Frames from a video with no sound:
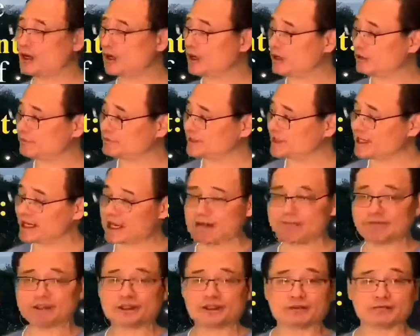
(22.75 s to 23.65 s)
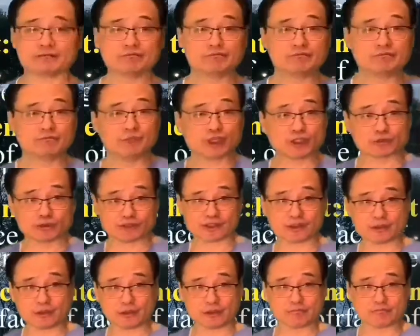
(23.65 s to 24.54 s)
of the clavicle, middle
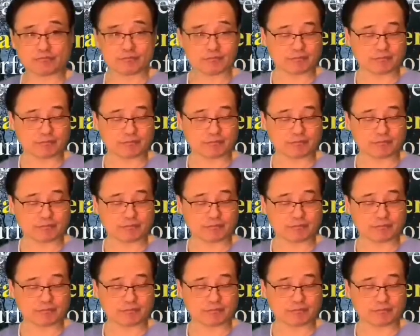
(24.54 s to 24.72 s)
third,